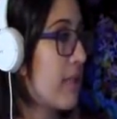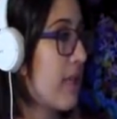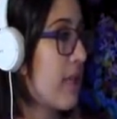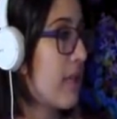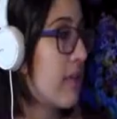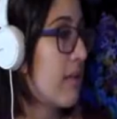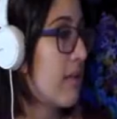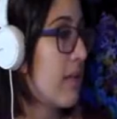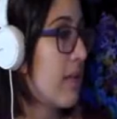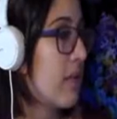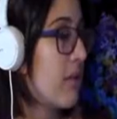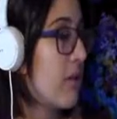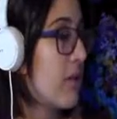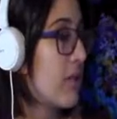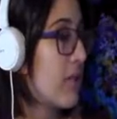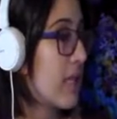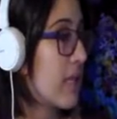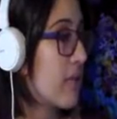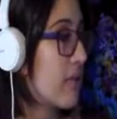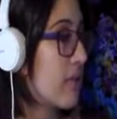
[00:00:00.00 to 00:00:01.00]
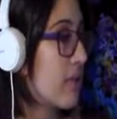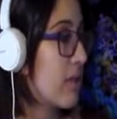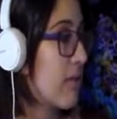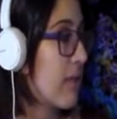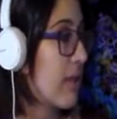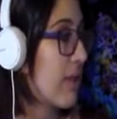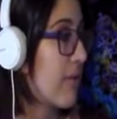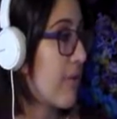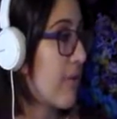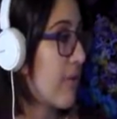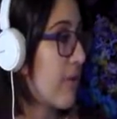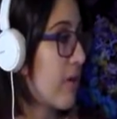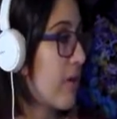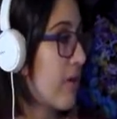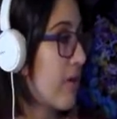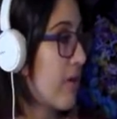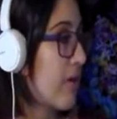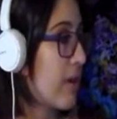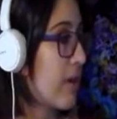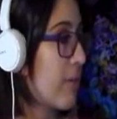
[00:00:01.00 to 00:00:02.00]
that that looks like there's something very
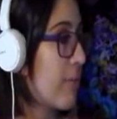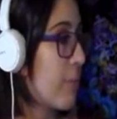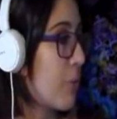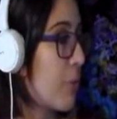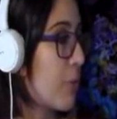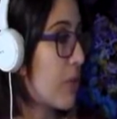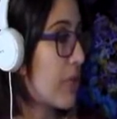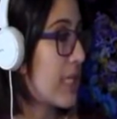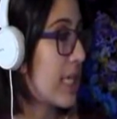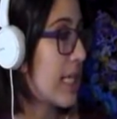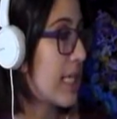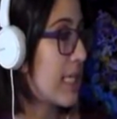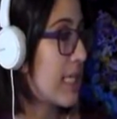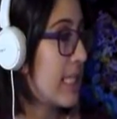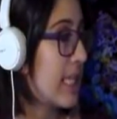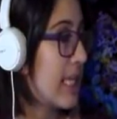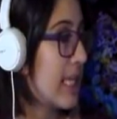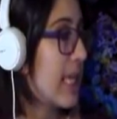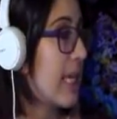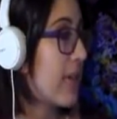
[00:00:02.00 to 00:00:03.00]
very important.